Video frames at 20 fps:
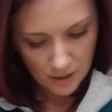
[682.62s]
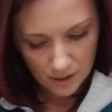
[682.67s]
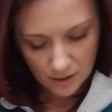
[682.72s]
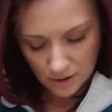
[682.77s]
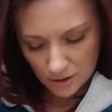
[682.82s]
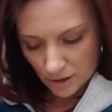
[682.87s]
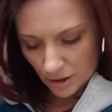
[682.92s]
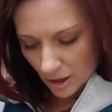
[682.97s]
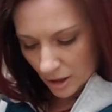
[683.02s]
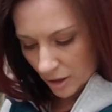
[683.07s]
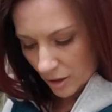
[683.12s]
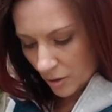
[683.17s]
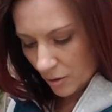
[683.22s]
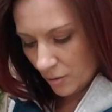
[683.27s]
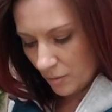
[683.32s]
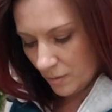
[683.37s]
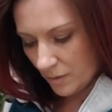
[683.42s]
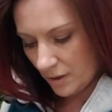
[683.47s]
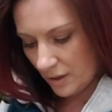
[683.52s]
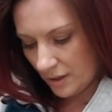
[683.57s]

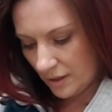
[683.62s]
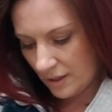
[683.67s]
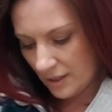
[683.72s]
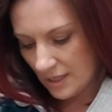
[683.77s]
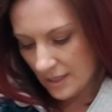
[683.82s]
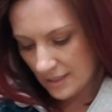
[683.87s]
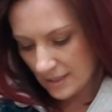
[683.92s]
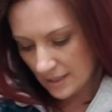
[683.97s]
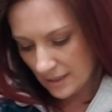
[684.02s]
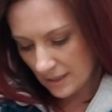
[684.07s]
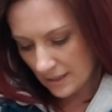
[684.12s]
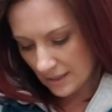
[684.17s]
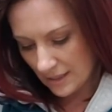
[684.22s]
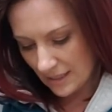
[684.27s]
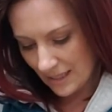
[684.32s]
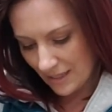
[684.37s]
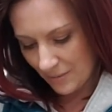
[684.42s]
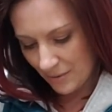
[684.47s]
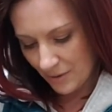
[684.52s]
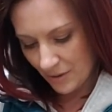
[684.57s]
So this is the
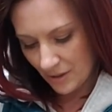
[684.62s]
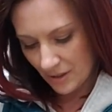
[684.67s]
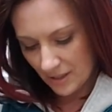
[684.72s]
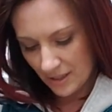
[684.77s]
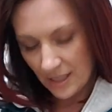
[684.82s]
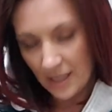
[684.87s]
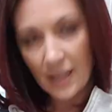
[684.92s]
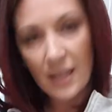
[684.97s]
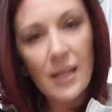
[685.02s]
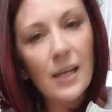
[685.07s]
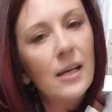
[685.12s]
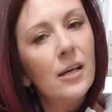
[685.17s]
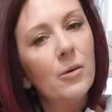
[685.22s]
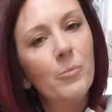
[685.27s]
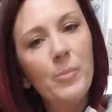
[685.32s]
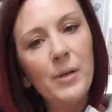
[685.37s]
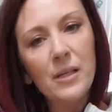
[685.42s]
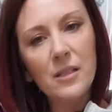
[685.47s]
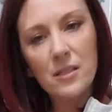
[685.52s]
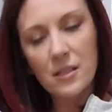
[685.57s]
time you can take a
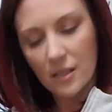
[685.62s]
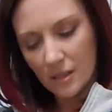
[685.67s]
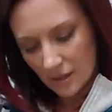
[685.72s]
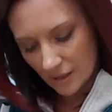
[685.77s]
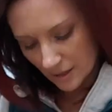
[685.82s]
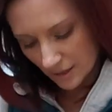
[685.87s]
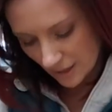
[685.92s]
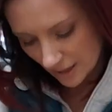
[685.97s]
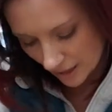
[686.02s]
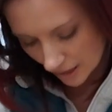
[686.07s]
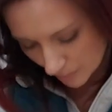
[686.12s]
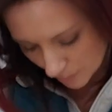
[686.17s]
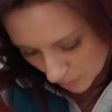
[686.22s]
pencil and kind of